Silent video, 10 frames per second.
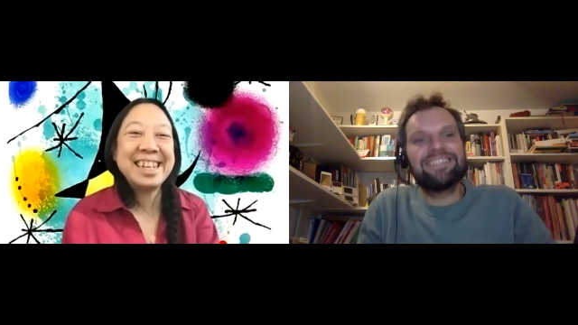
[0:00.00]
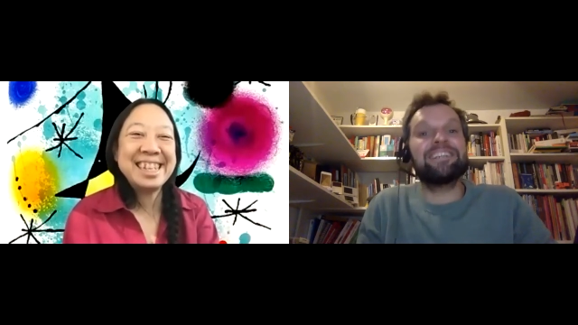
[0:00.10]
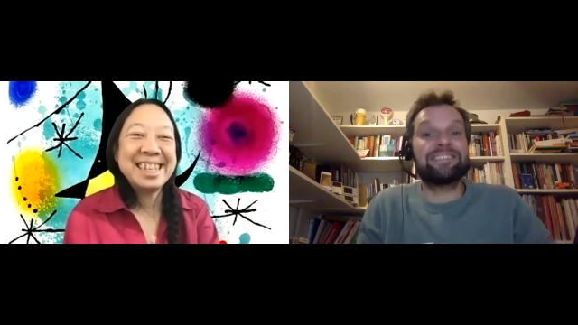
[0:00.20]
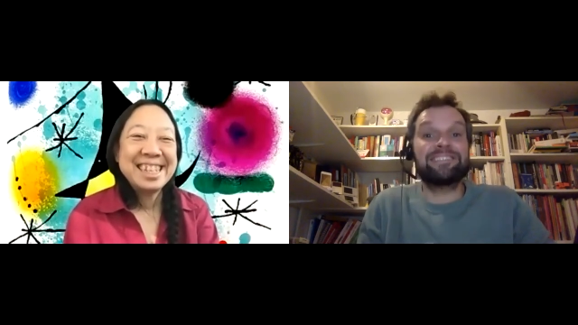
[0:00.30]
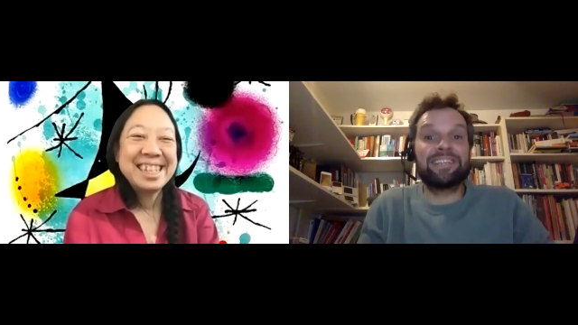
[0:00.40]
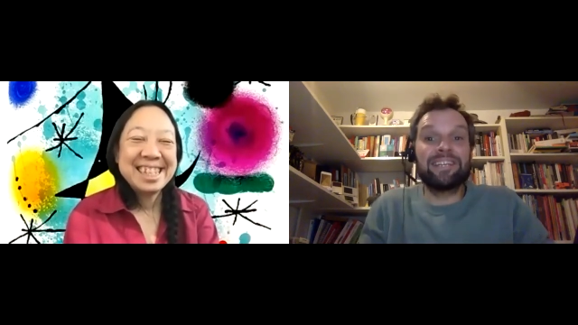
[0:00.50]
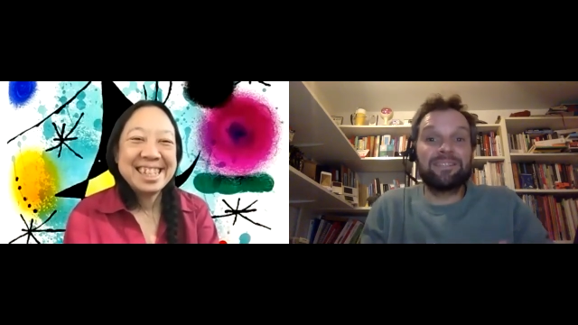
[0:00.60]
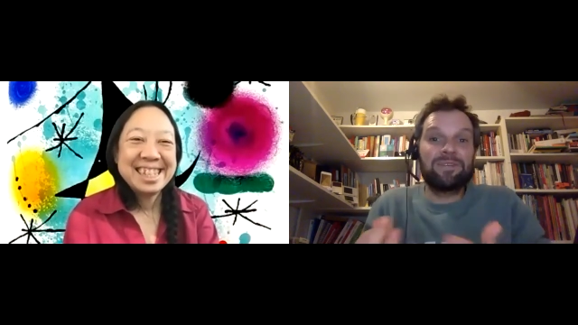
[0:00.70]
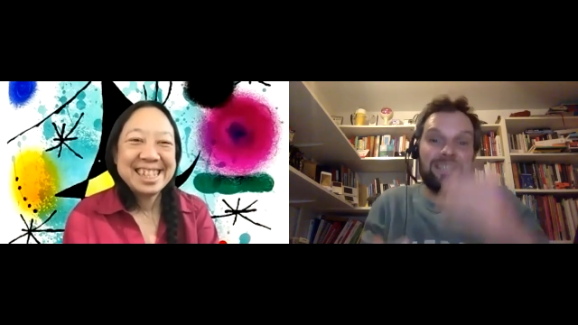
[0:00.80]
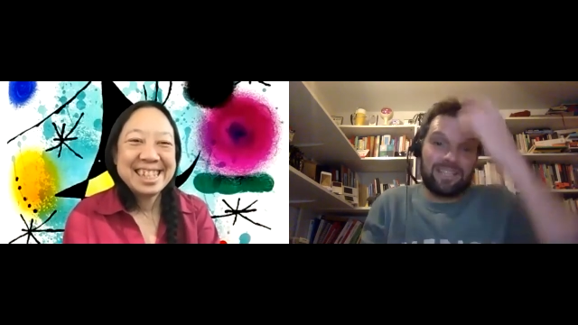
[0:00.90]
Speaker 1: yes,
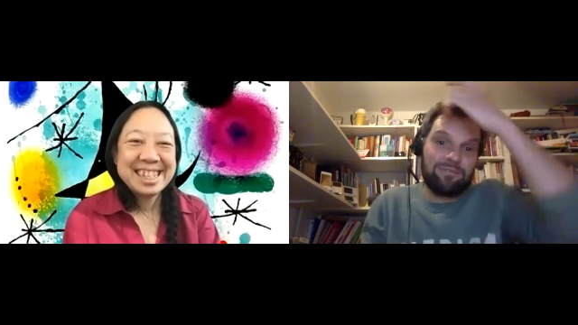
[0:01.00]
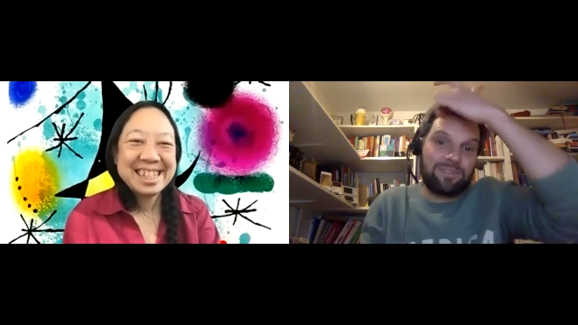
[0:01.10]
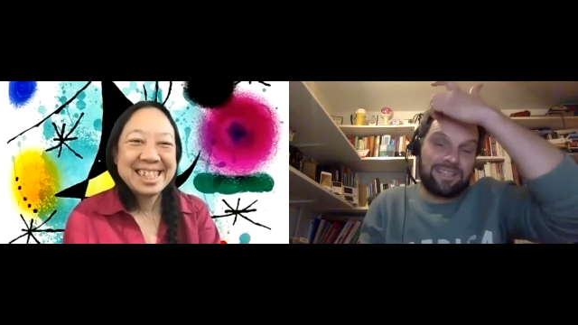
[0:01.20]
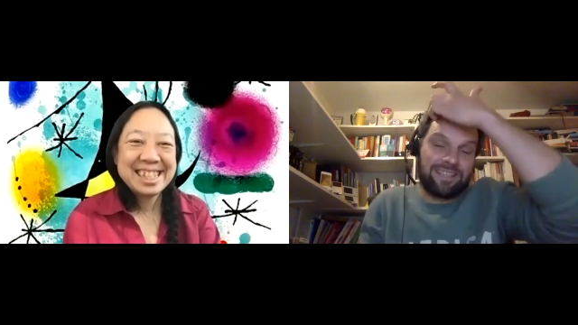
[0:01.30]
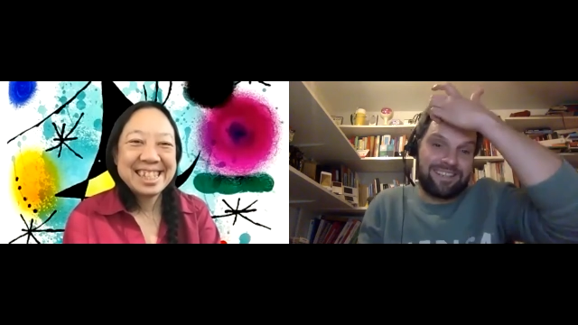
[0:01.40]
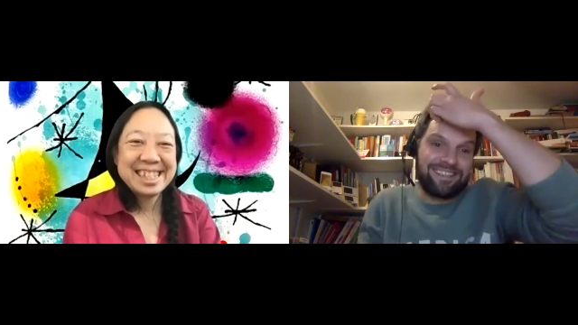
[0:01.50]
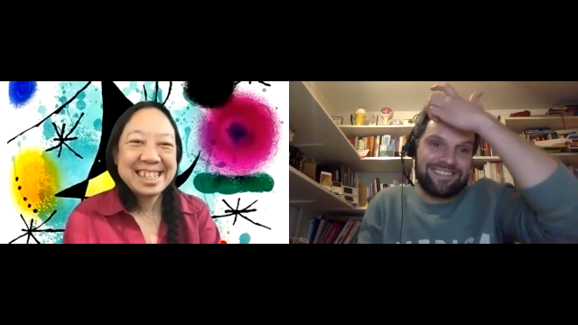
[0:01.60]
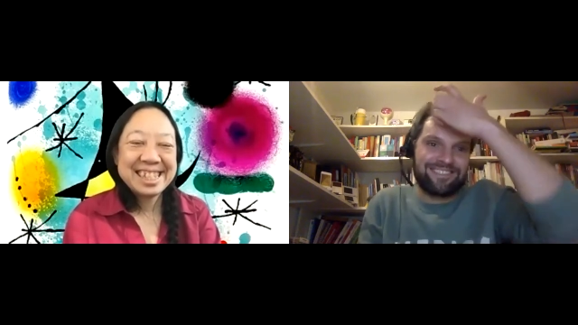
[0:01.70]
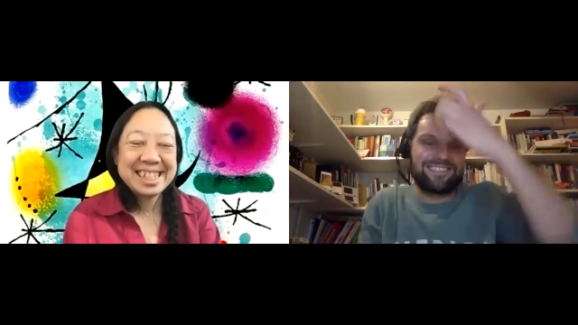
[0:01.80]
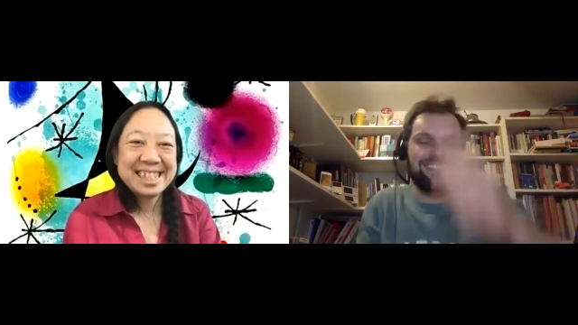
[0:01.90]
and, and evening here.
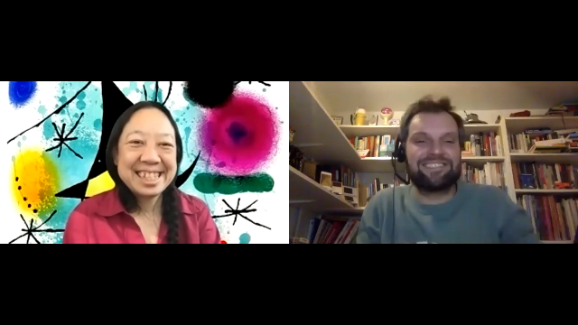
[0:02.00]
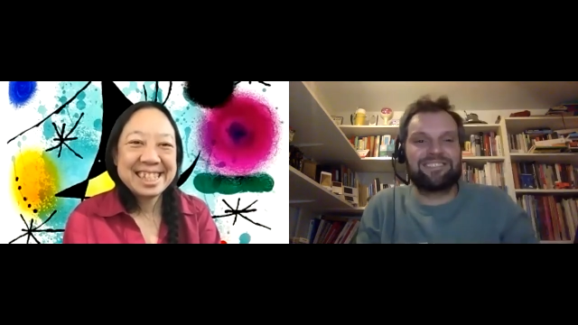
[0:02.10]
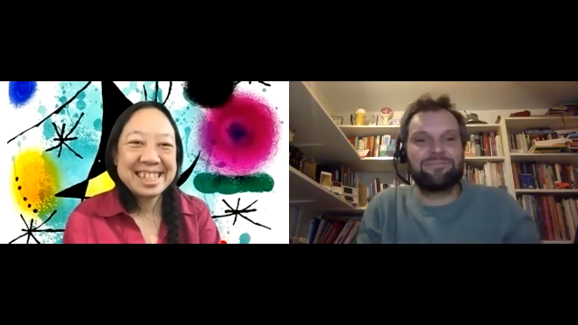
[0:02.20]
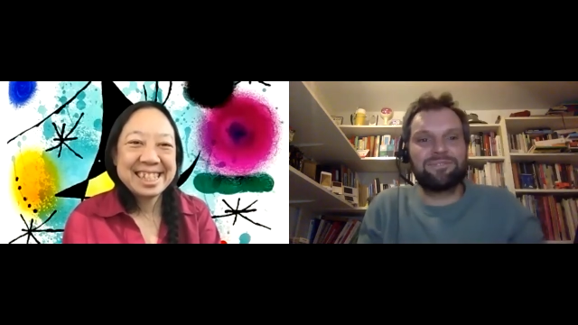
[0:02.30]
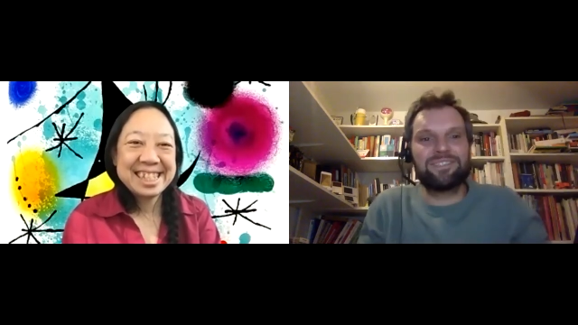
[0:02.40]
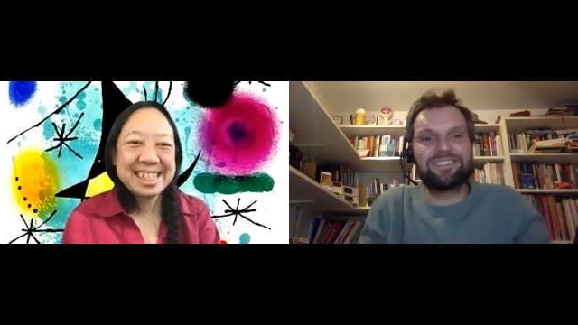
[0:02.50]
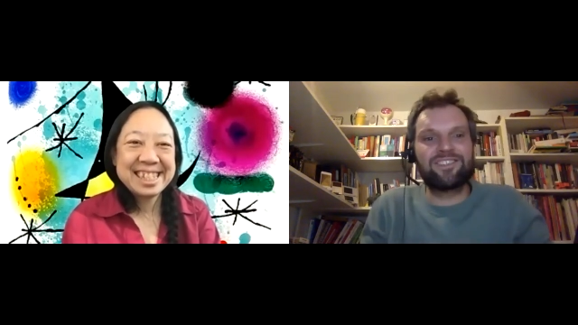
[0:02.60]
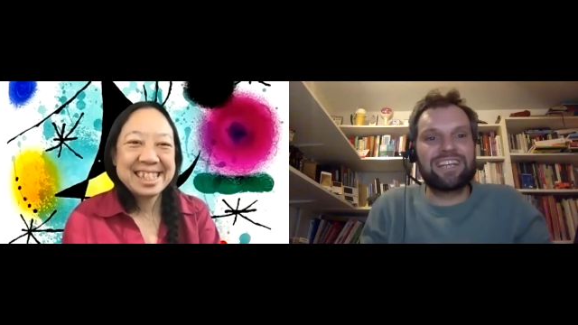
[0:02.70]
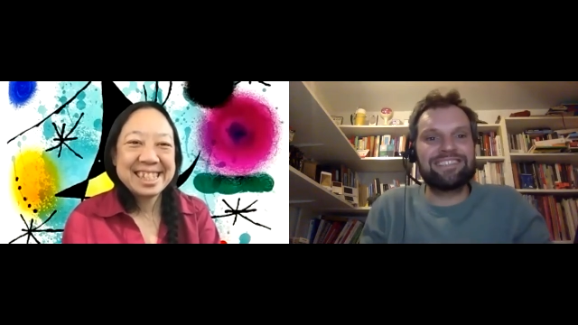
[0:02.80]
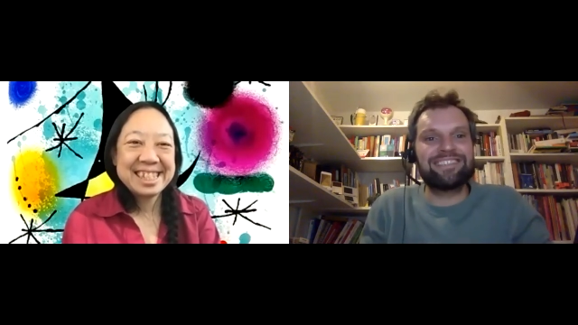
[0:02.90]
So this is the first
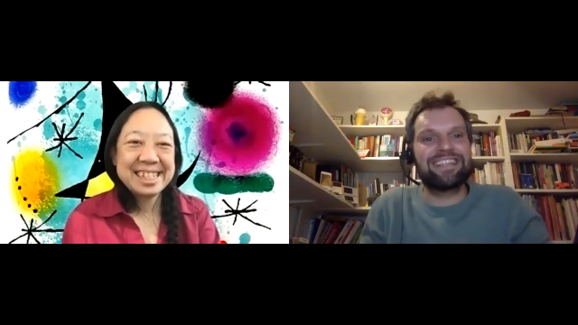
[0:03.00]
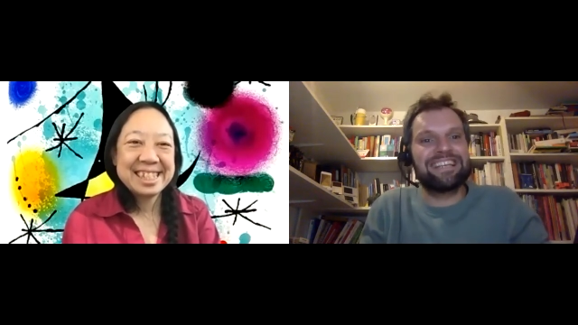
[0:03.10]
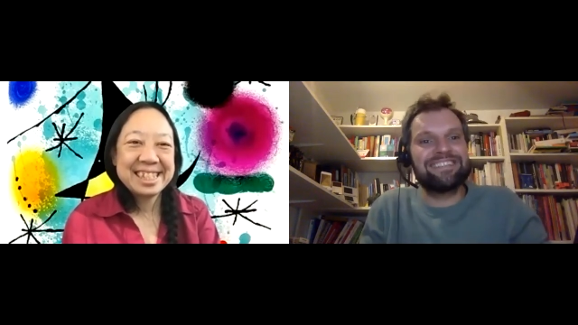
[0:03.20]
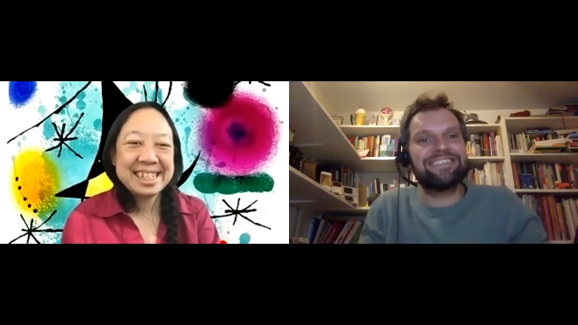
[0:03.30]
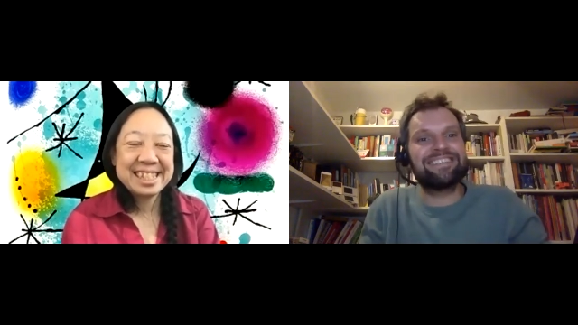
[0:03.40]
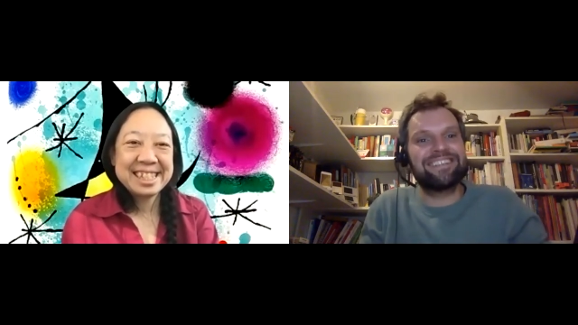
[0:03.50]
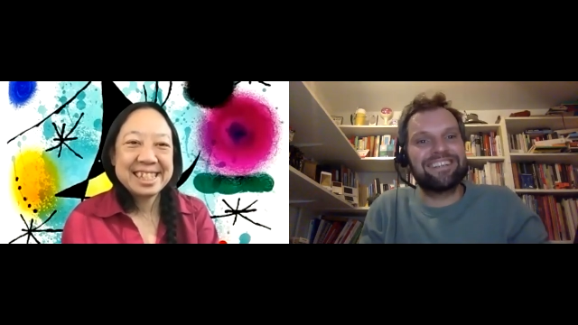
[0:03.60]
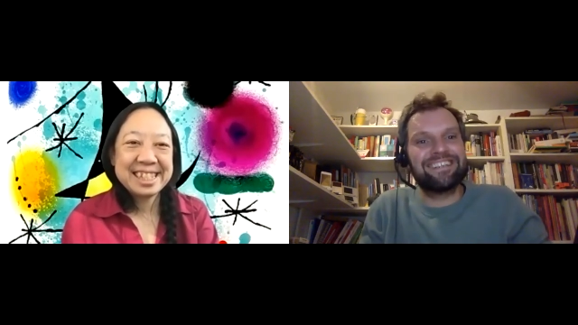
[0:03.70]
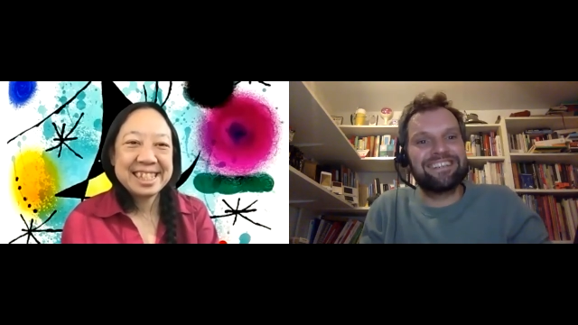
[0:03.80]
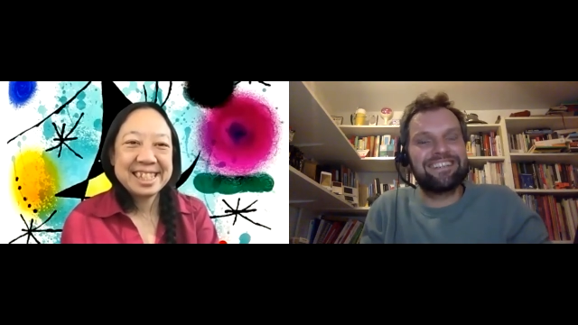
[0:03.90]
transatlantic
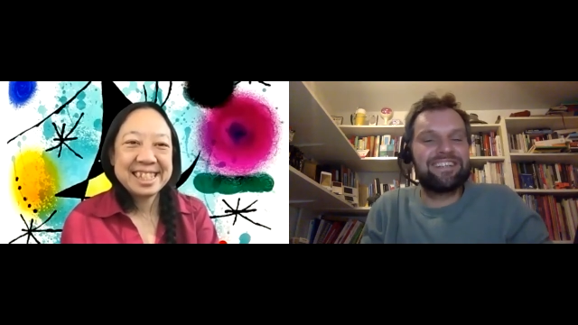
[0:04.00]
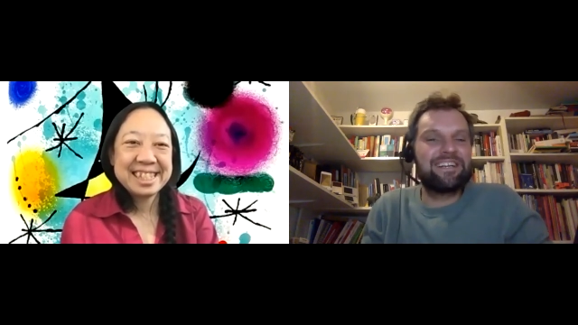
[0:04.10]
uh,